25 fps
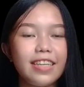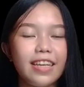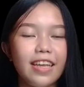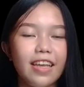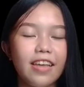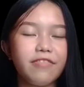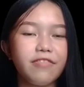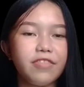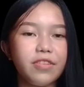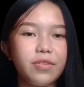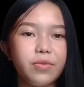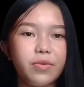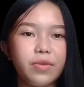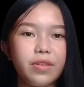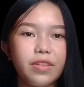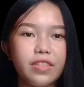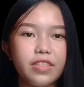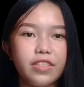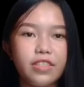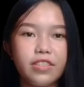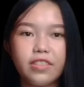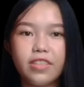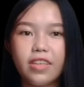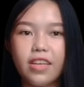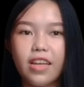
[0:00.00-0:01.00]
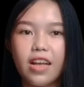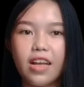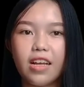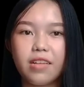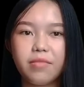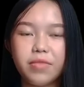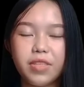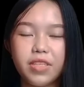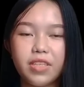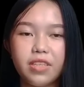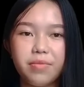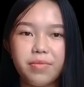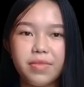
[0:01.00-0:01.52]
everyone, today I'm
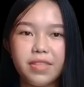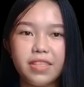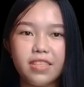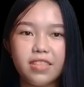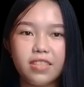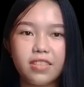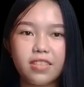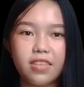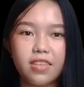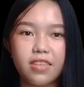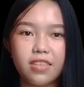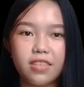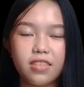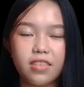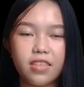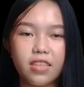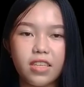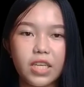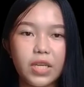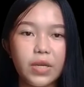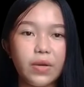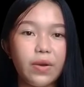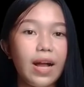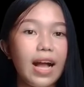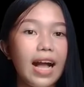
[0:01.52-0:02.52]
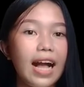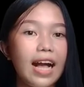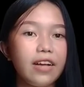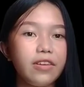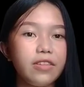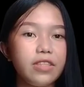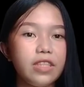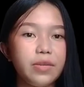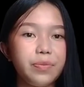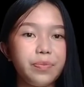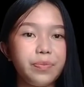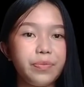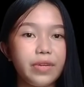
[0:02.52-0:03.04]
gonna be discussing you how
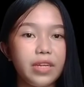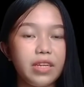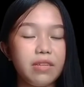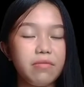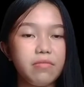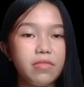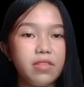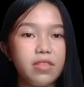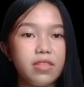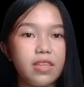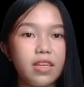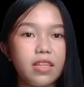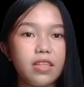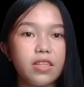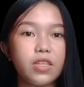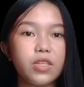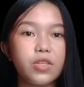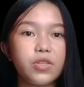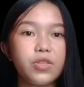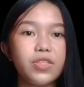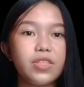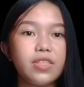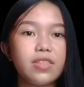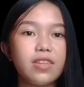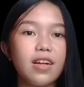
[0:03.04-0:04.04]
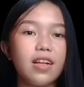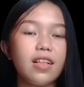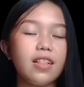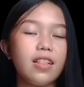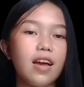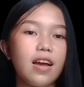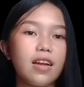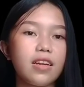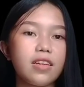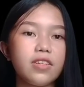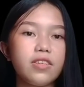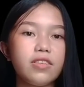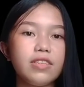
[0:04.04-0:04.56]
the Prim's and Kruskal's
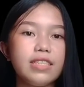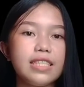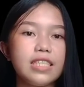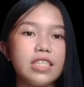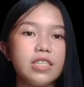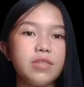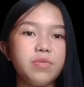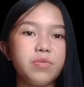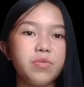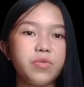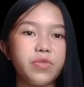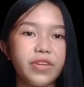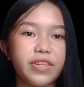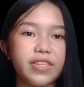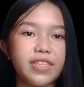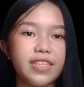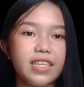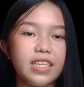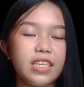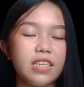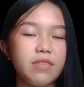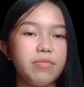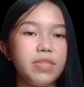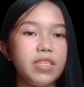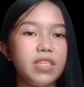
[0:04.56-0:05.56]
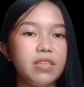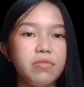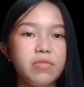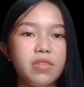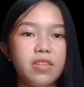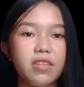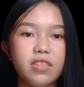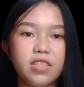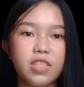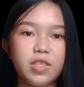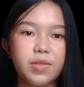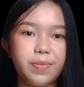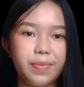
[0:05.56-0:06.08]
algorithm works in a minimal
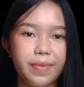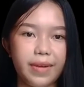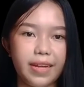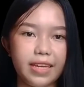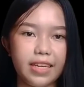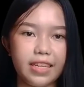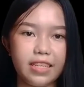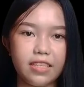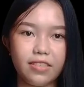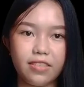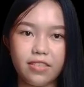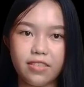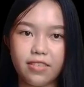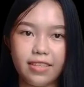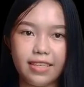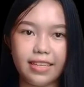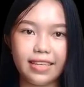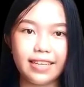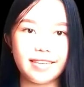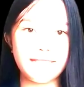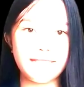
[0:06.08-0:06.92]
spanning tree.